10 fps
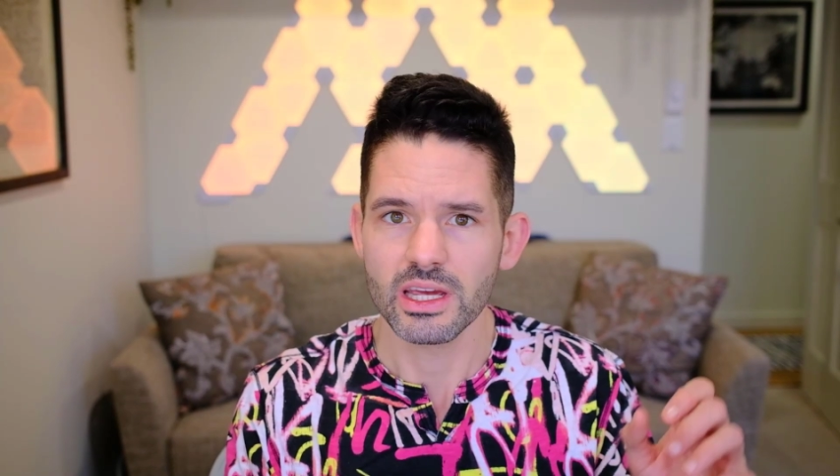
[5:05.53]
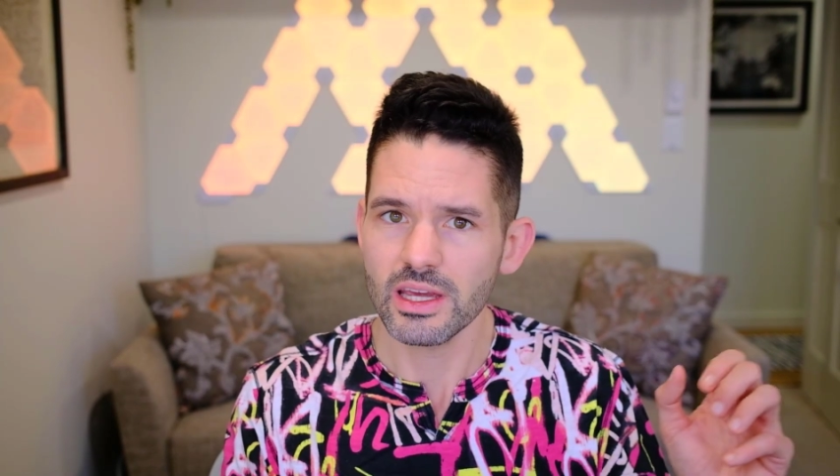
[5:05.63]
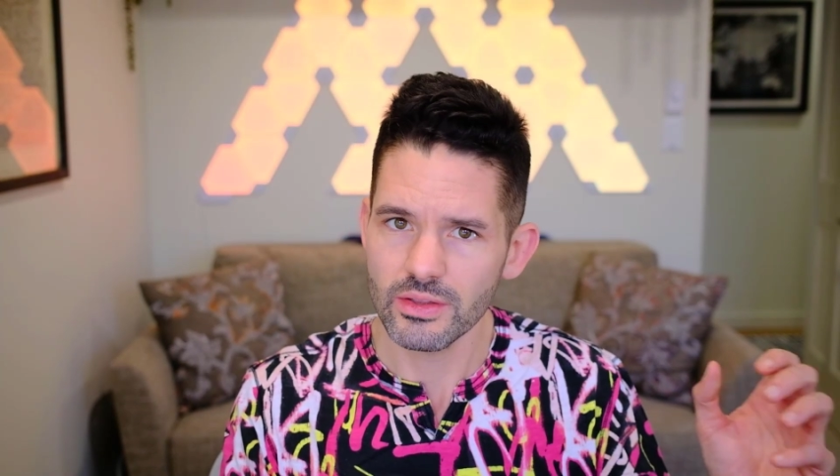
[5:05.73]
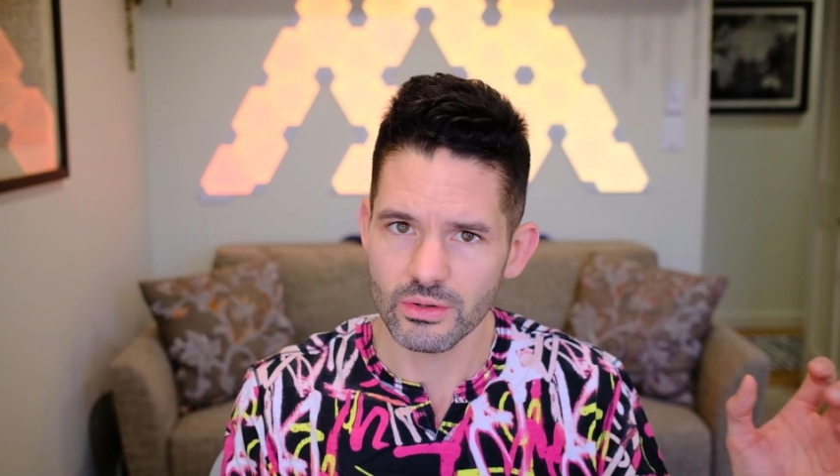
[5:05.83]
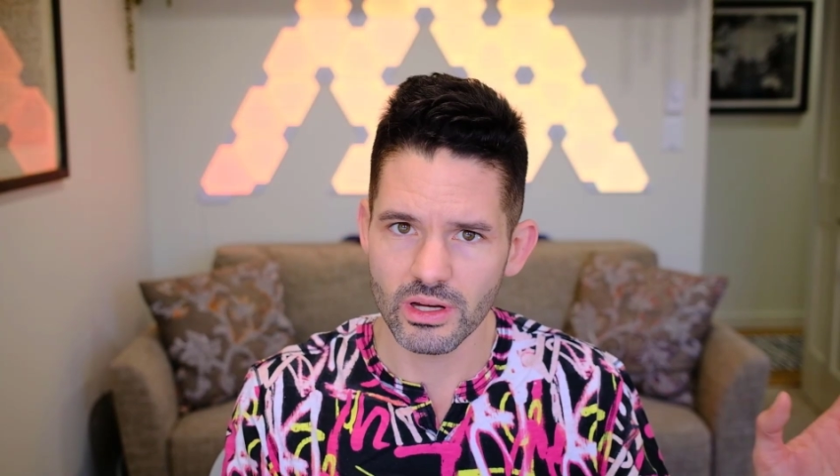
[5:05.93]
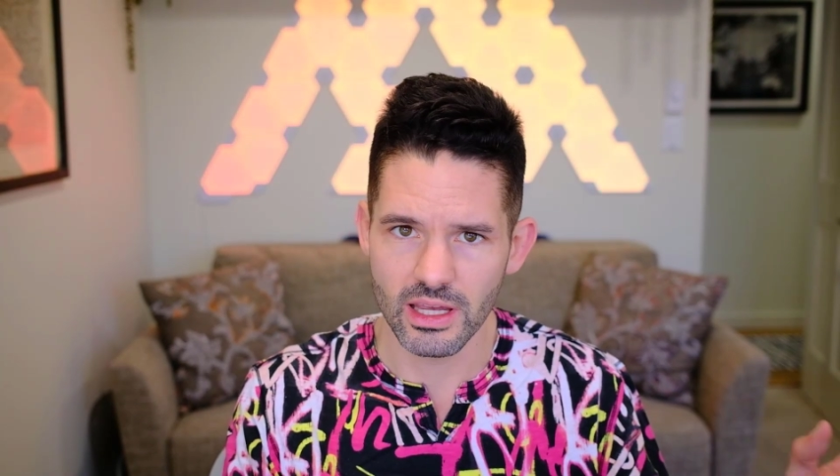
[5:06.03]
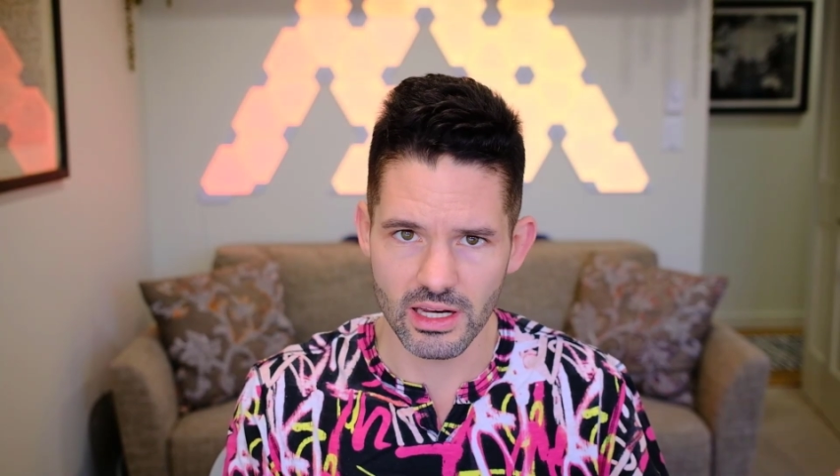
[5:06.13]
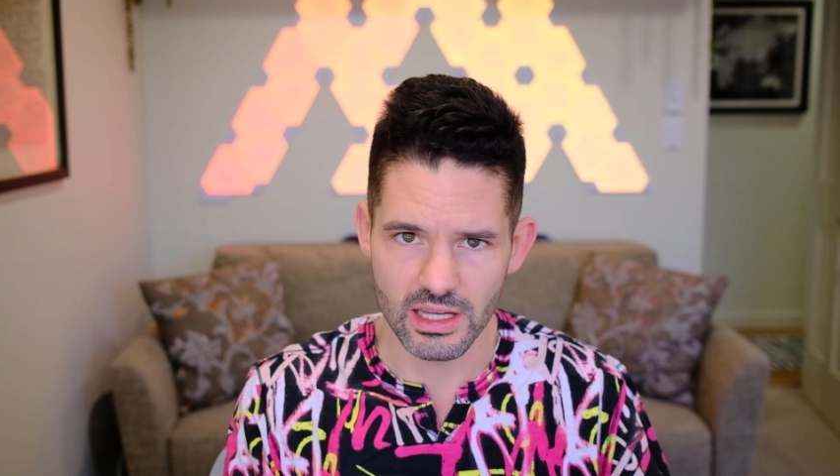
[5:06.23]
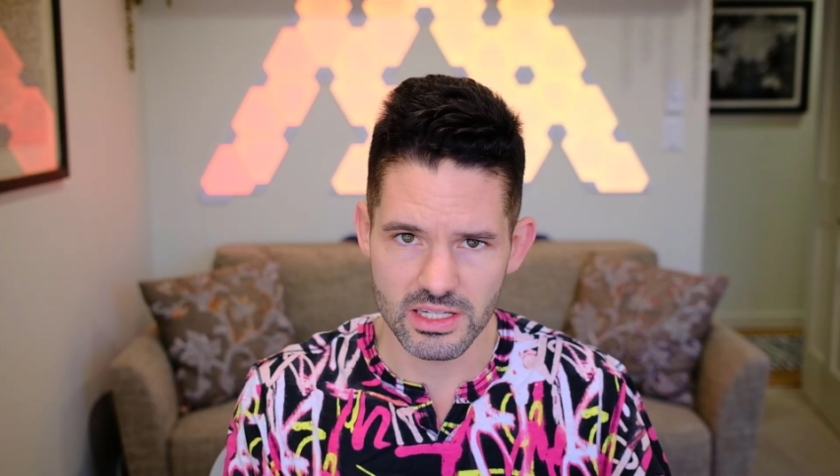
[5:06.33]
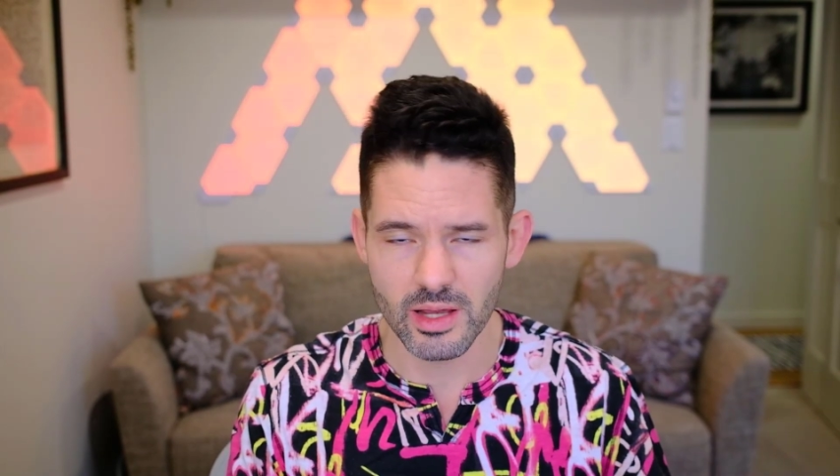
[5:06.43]
either in
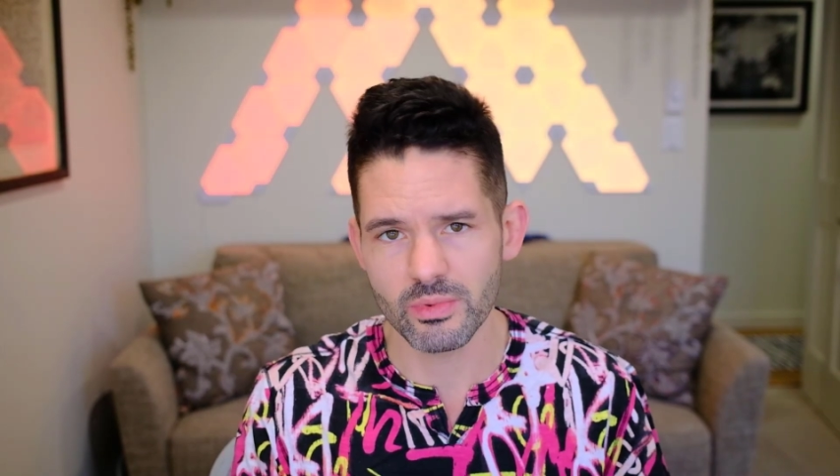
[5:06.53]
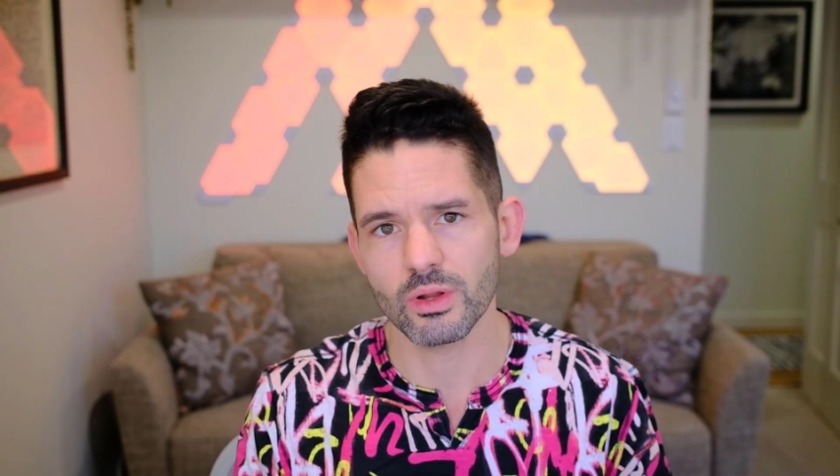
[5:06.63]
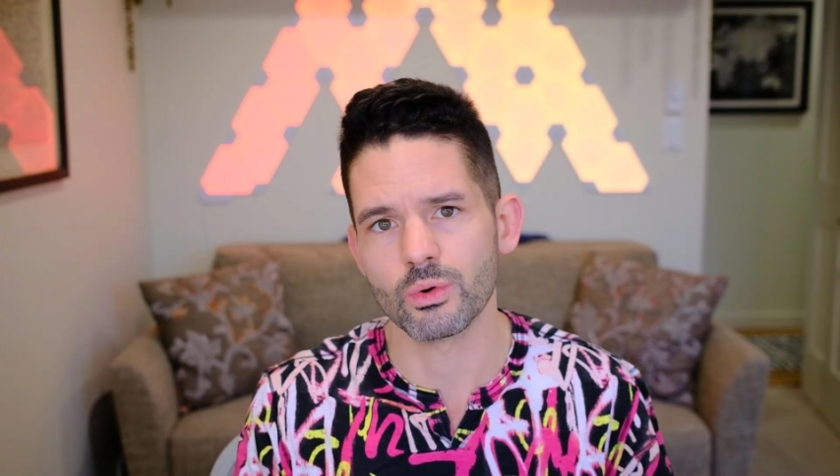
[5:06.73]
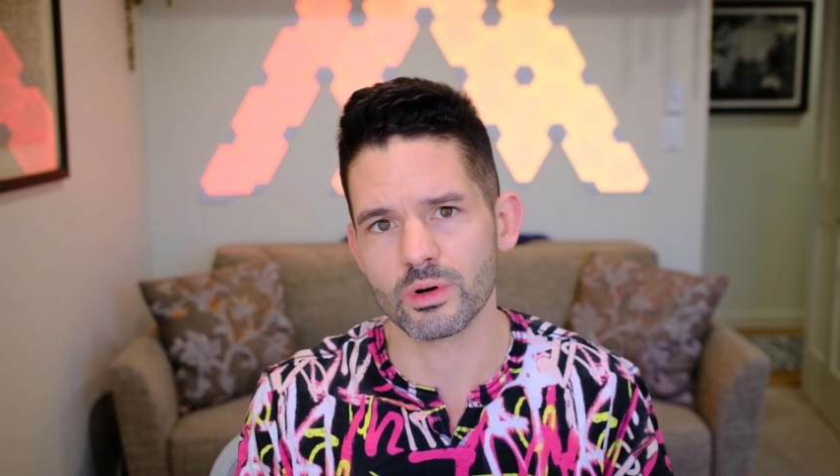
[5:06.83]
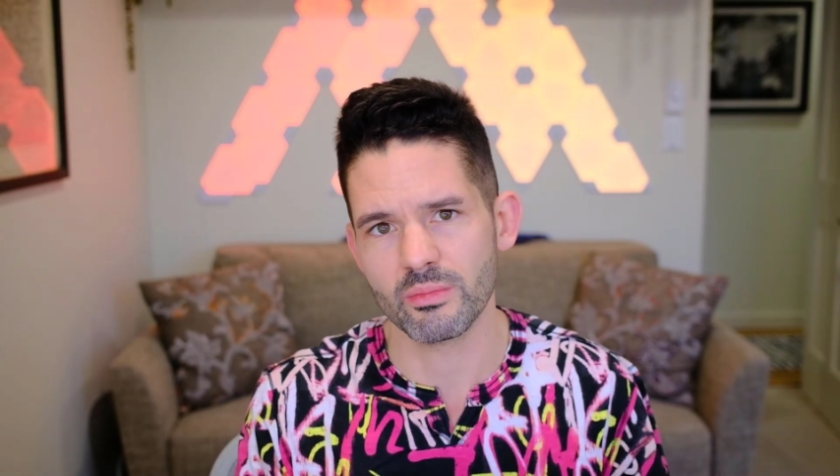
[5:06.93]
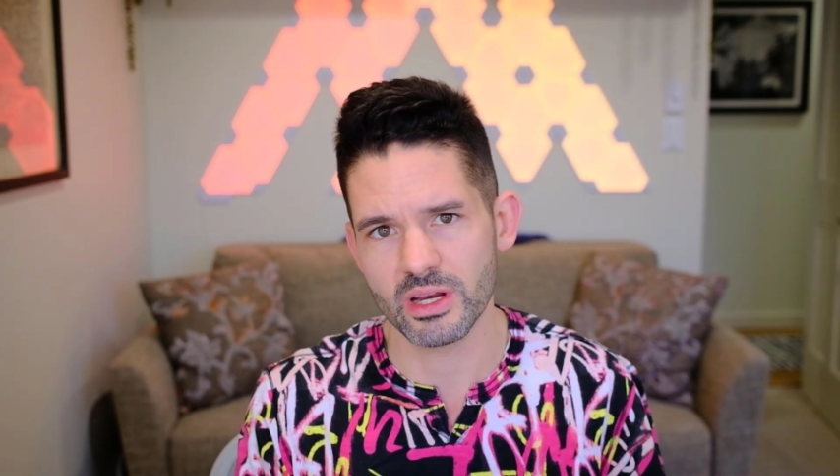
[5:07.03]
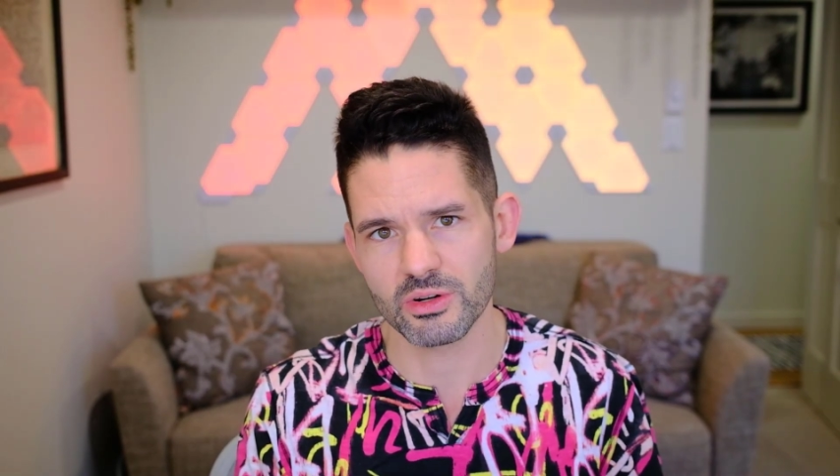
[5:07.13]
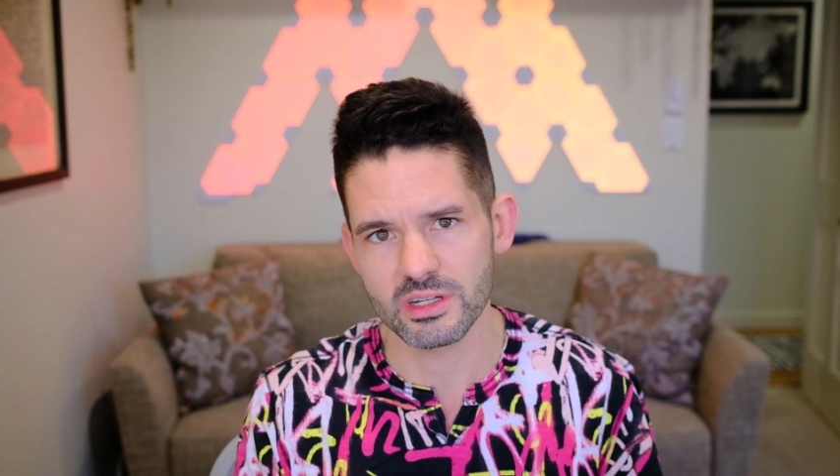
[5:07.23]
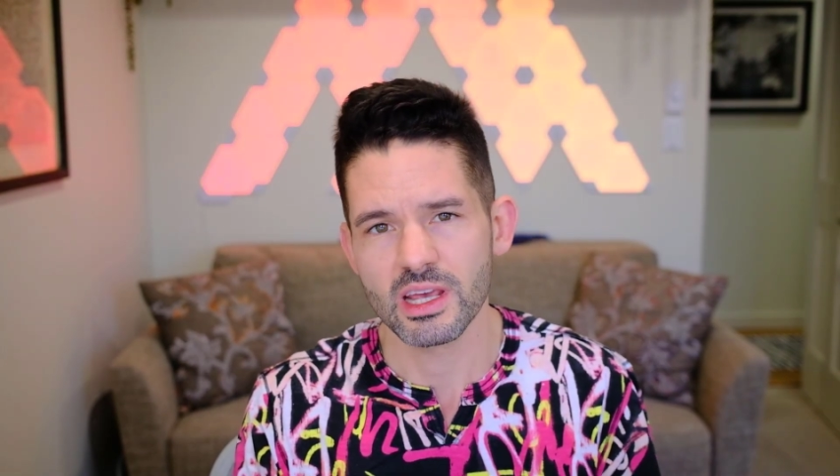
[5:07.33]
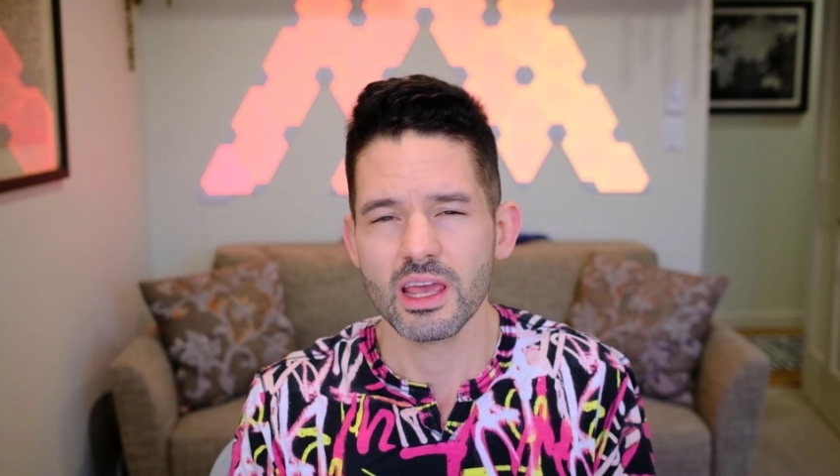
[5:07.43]
a table or a matrix.